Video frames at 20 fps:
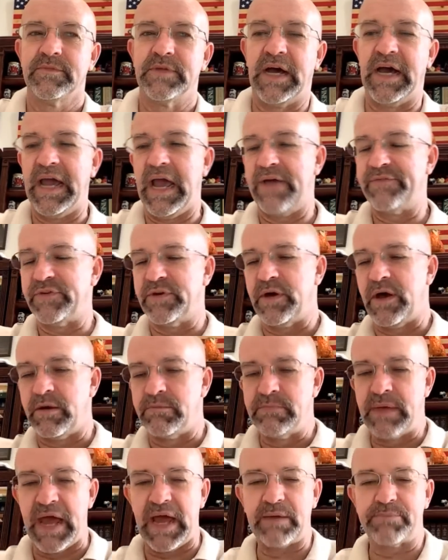I have a
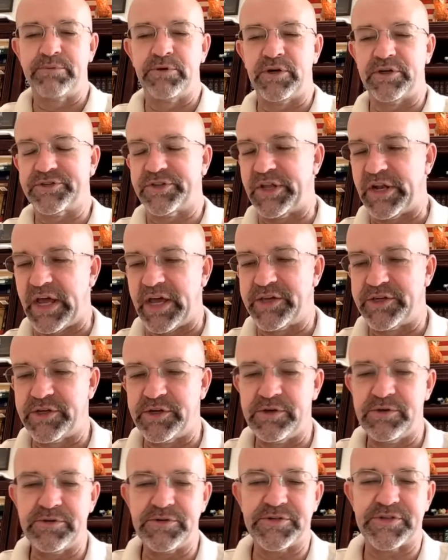MacBook that I
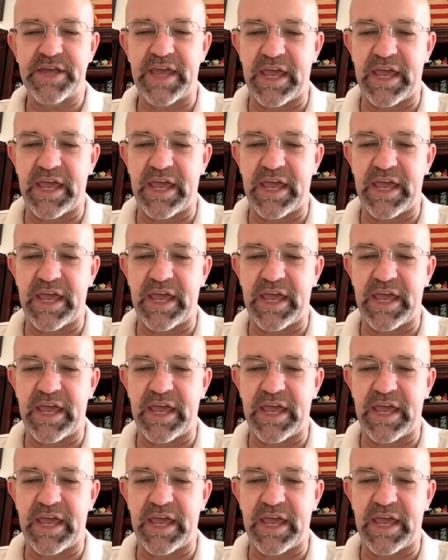use,